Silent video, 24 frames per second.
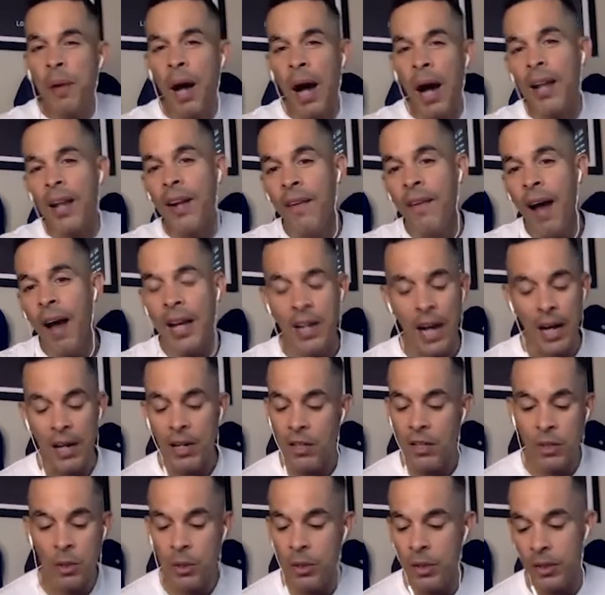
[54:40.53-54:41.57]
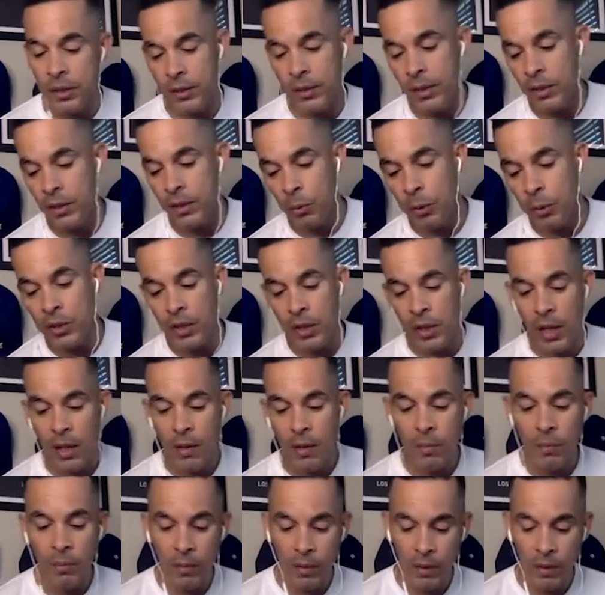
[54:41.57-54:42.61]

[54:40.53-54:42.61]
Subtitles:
I don't know who this is. What's her name?